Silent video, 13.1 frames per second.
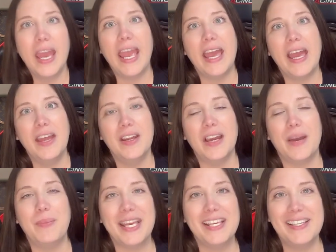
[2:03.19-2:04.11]
and
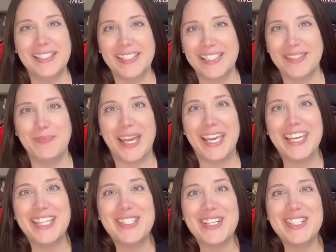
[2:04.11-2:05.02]
my
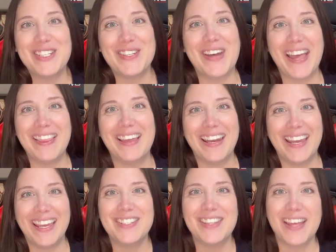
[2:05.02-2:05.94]
kids are still at that
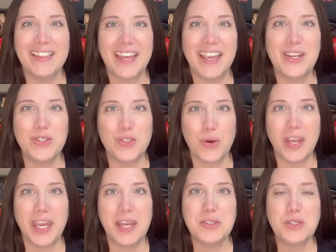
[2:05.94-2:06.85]
age that they
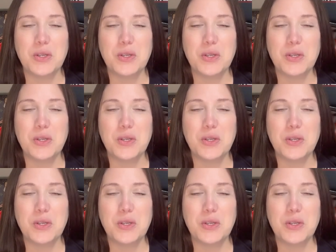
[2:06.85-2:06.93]
enjoy it.